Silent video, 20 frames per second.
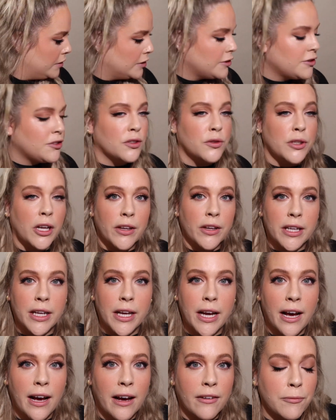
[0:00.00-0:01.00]
So now that I
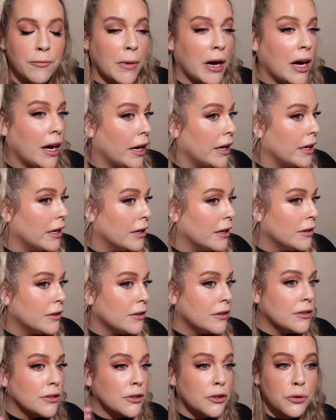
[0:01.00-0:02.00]
have my
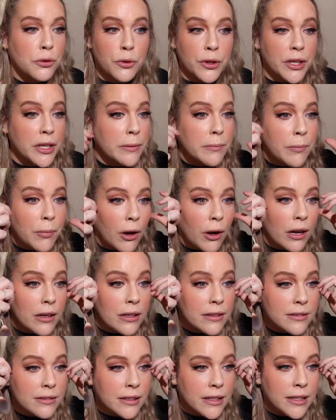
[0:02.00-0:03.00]
cream
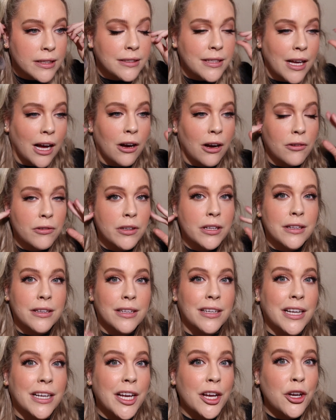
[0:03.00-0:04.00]
products laid down,
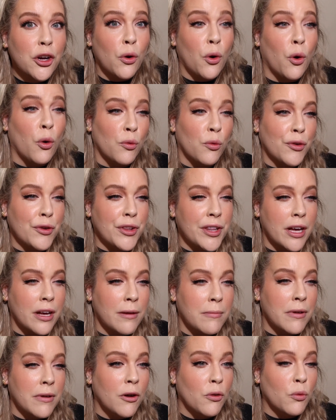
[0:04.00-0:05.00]
then I can go over
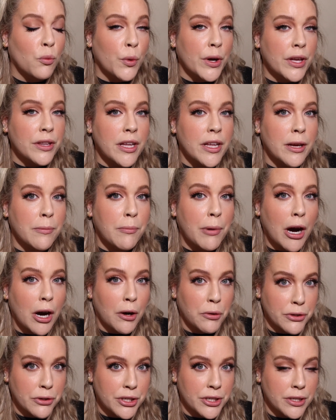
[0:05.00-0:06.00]
them with a
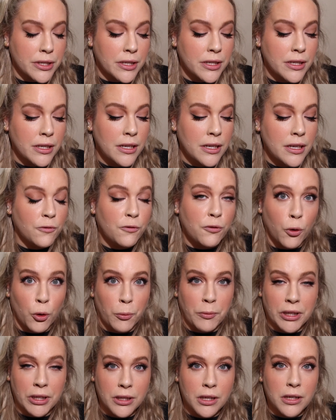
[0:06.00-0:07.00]
powdered
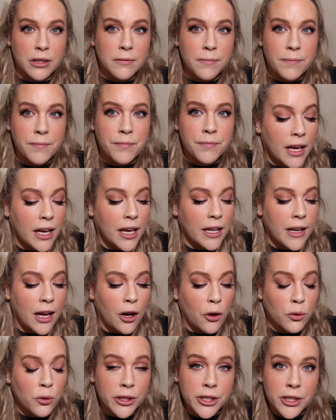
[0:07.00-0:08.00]
formula. And
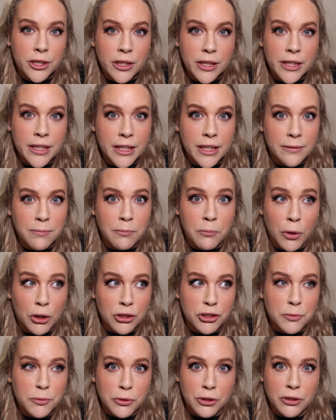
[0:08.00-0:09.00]
not only are you gonna get
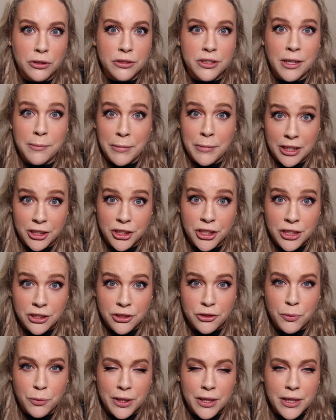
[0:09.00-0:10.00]
multiple
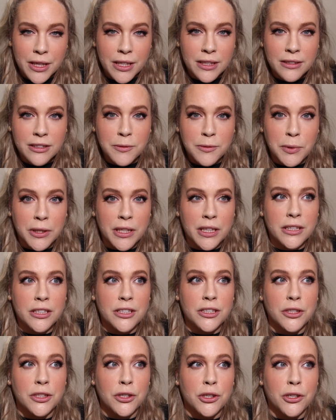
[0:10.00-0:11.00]
dimensions with this, but
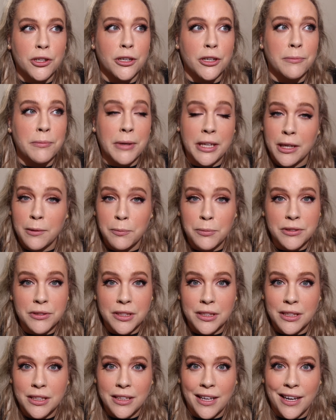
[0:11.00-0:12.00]
your makeup is
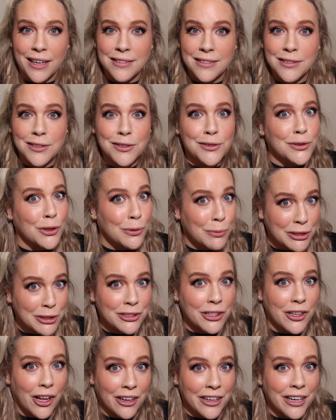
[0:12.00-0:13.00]
gonna last so
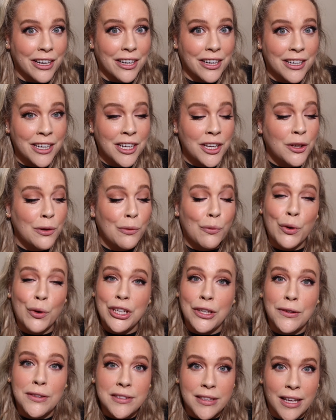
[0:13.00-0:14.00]
much longer when
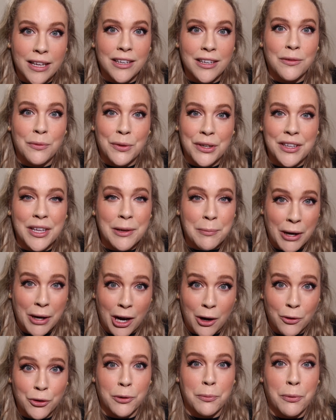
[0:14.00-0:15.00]
you set it with a
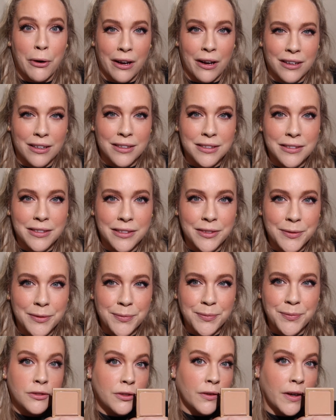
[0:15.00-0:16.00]
powder product.
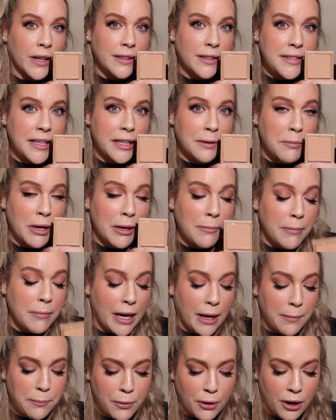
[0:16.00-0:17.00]
So I'm gonna take my
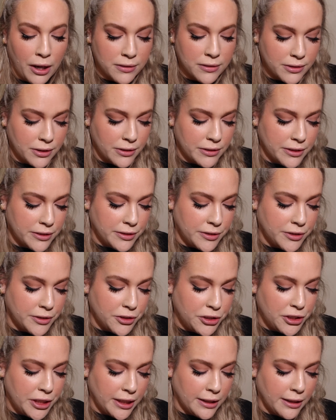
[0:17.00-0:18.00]
matte bronzer, this is the
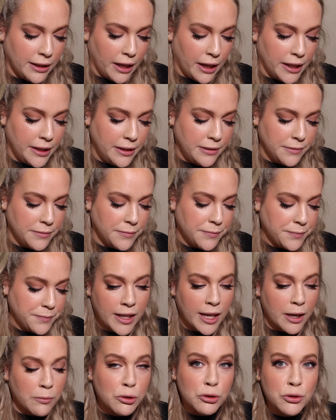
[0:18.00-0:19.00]
shade Light,
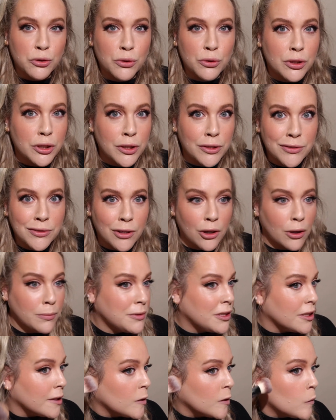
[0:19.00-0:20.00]
and we'll do a little
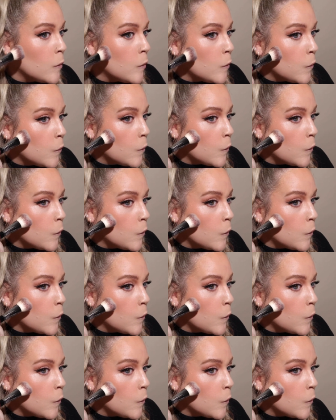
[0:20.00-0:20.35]
sculpting.